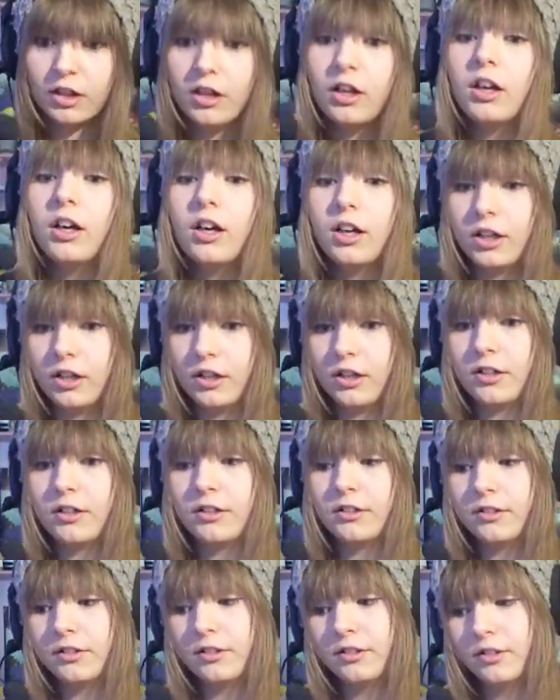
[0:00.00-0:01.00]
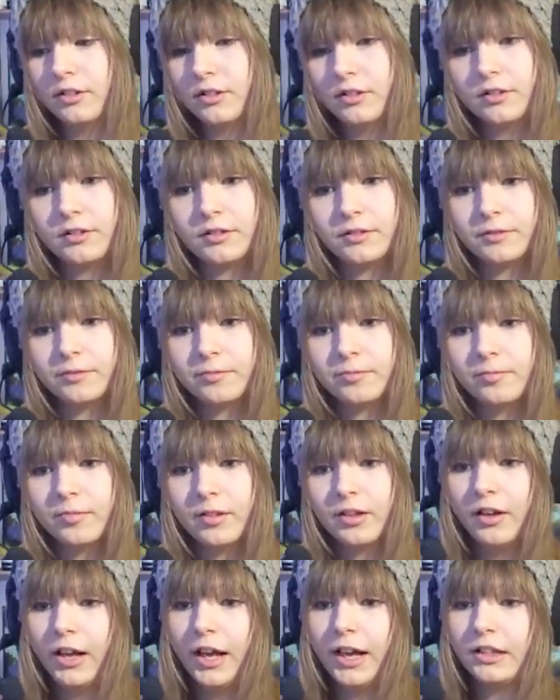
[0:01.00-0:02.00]
Ugh.
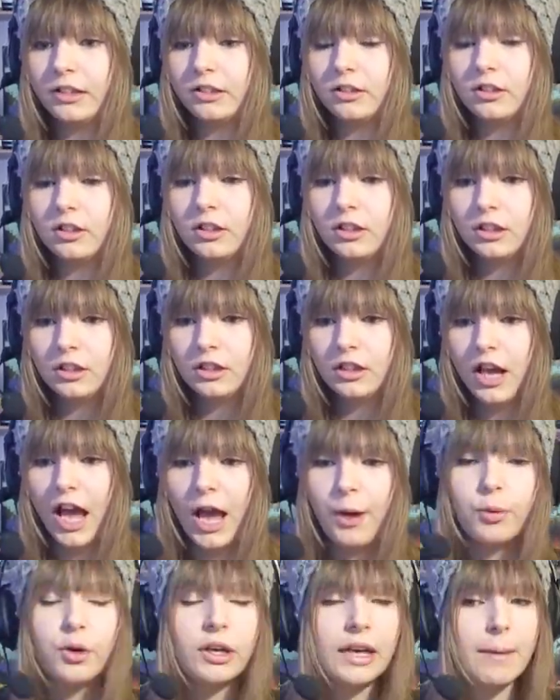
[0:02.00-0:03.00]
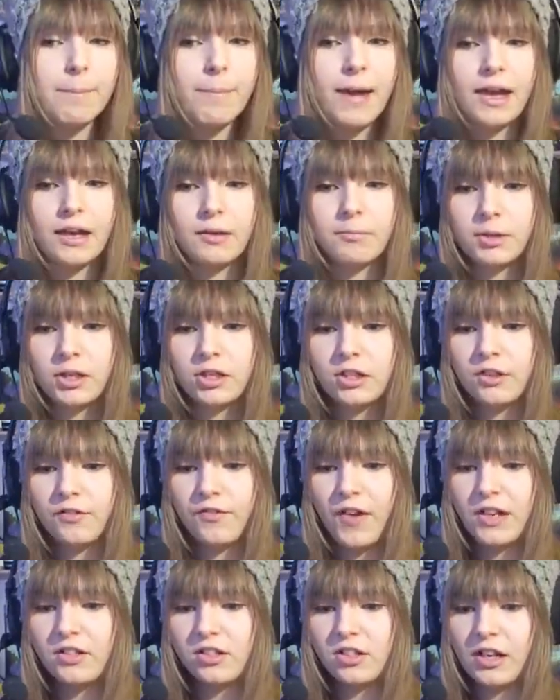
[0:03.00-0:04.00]
Right. I will get a better computer
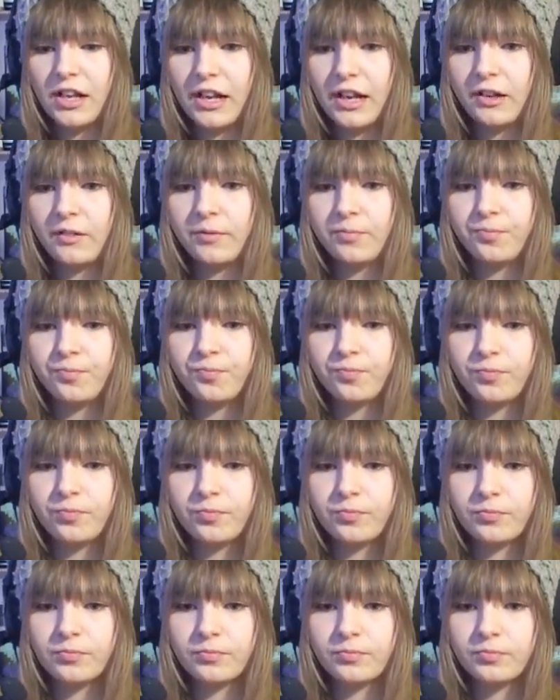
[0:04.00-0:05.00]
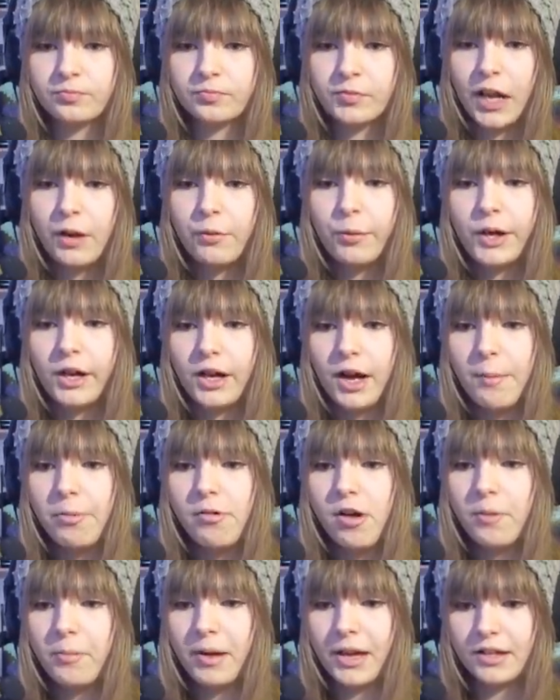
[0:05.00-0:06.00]
eventually. I will, I
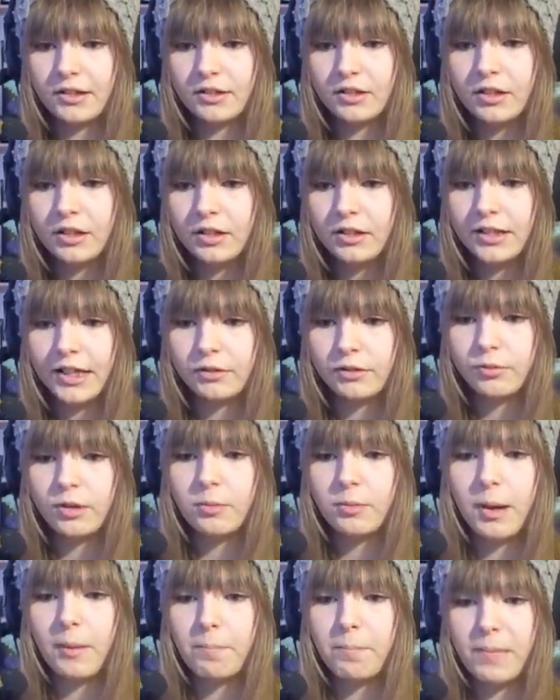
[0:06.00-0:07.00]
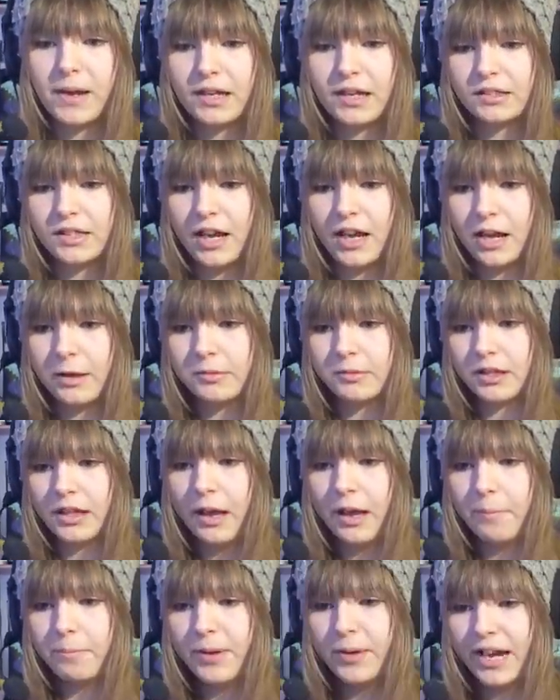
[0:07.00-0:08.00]
promise. That's one of my biggest aims,
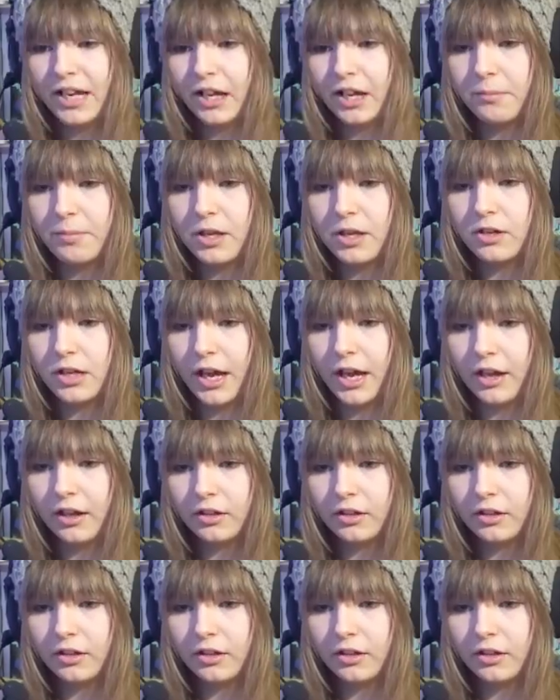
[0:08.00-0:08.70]
get a better computer.